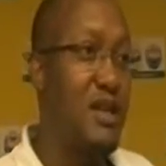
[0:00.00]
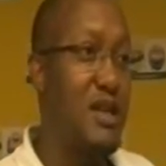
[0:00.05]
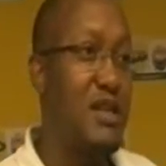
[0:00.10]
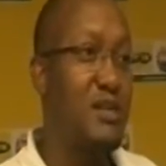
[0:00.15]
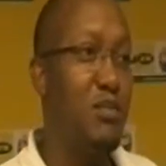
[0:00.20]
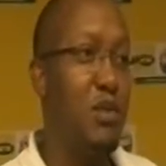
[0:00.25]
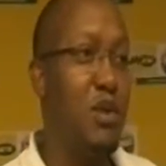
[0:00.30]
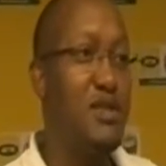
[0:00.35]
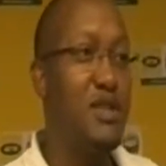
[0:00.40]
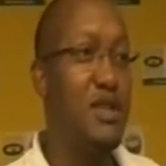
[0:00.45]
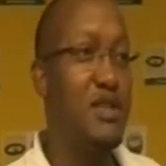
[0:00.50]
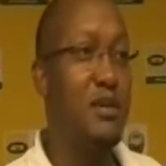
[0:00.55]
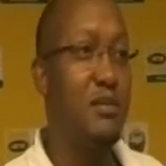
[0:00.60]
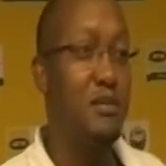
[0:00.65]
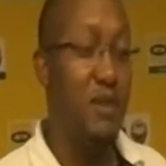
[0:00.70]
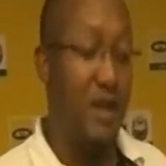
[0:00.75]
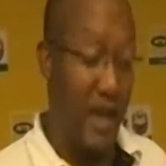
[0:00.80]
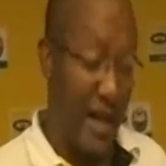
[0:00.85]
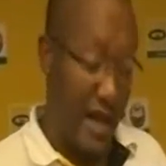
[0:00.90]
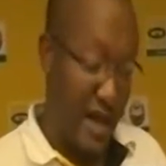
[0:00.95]
the
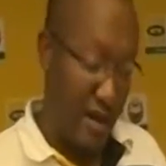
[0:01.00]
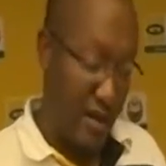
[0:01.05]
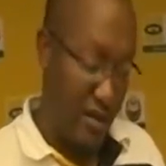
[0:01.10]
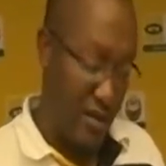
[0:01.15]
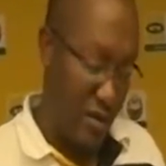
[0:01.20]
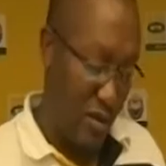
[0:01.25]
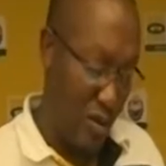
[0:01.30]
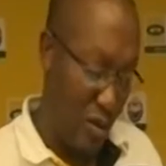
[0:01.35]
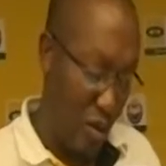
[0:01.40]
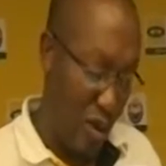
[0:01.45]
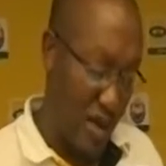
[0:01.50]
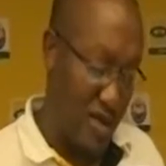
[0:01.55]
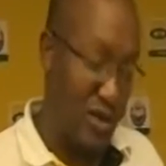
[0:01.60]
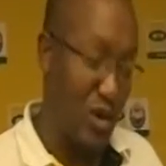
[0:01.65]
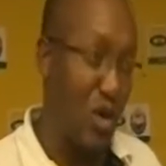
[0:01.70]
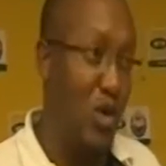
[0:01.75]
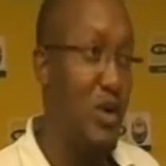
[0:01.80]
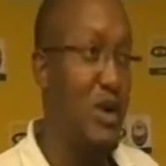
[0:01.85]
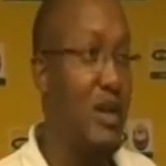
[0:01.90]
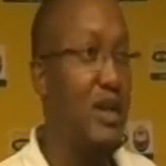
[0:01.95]
sponsorship then was
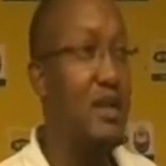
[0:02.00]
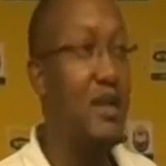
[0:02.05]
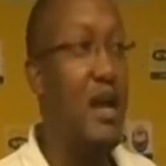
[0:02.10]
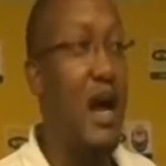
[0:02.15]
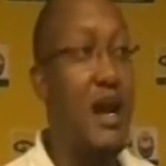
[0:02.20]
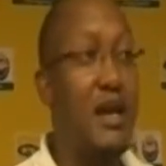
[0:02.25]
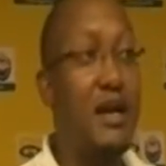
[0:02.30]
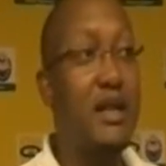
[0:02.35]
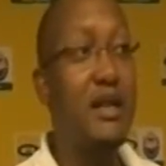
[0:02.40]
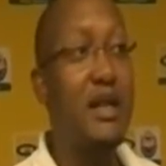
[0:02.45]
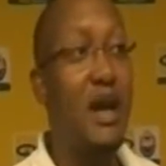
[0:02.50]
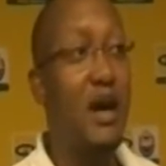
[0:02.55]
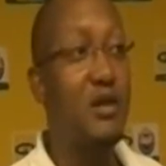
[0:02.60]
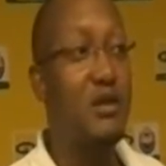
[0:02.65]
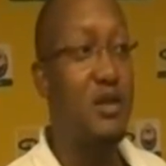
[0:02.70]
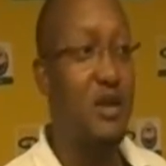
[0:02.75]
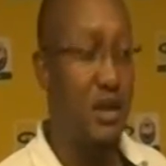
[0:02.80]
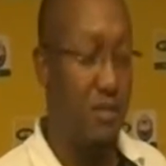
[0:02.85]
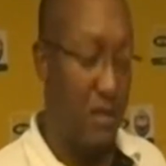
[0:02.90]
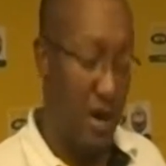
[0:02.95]
only
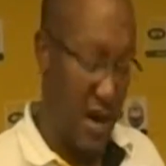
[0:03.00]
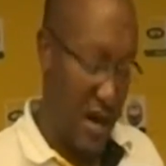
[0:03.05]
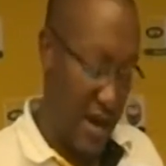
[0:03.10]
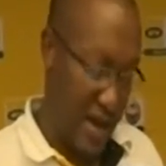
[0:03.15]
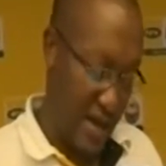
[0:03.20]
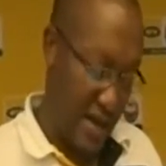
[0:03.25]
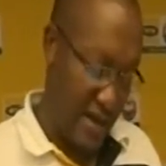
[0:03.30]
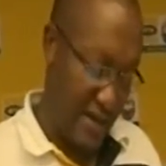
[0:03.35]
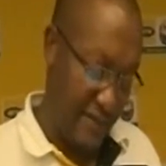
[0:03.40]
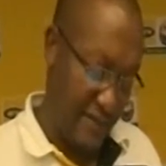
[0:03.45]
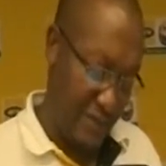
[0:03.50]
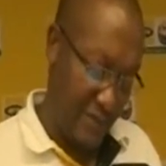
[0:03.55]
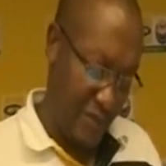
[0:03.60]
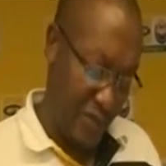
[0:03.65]
300,000 emalangeni